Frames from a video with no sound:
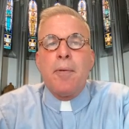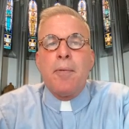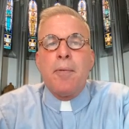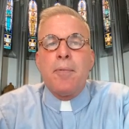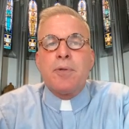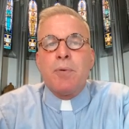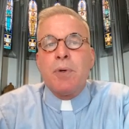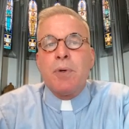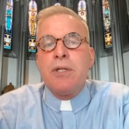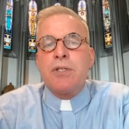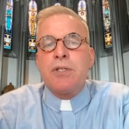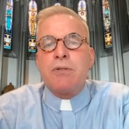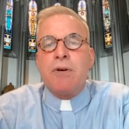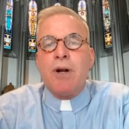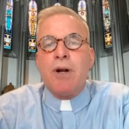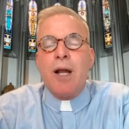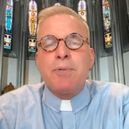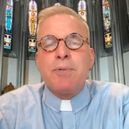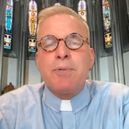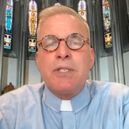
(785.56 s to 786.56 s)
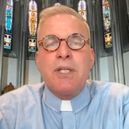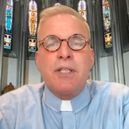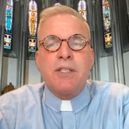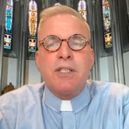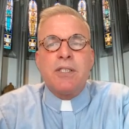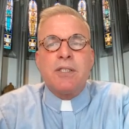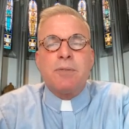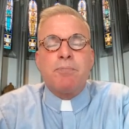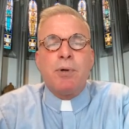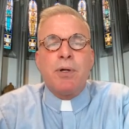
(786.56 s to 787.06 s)
So he describes these things,
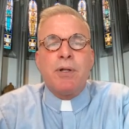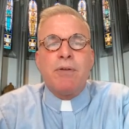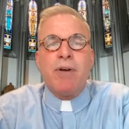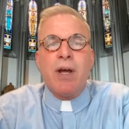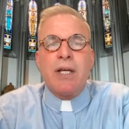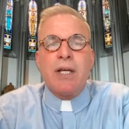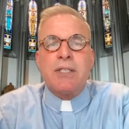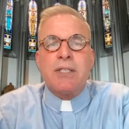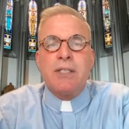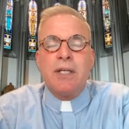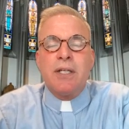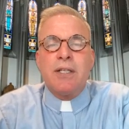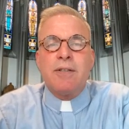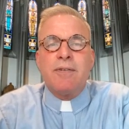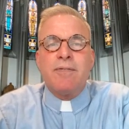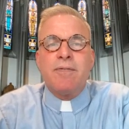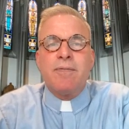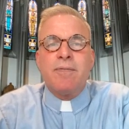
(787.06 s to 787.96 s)
and it's pretty fascinating.